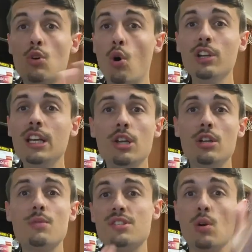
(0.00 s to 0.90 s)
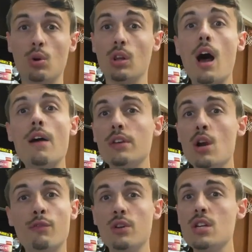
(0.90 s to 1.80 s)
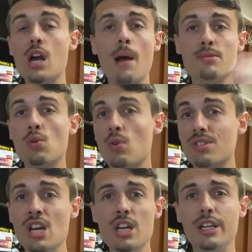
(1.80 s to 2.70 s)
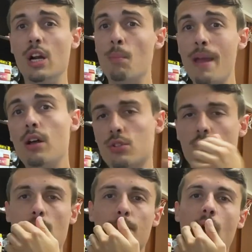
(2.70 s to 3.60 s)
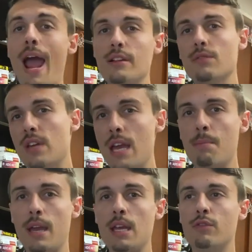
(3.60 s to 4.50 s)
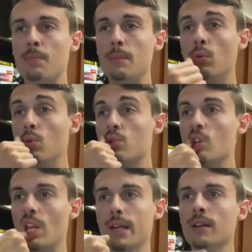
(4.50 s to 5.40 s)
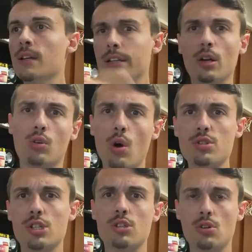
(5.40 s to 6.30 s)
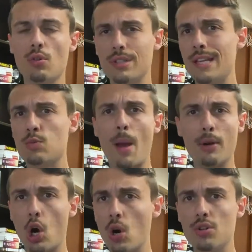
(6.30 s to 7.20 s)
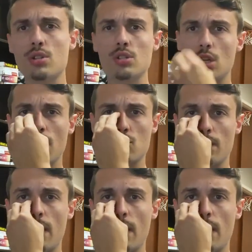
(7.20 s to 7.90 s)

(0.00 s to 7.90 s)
And all you need to do is know Klaviyo for e-com stores, MailChimp, ActiveCampaign for people who are doing coaches, consultants, webinars, service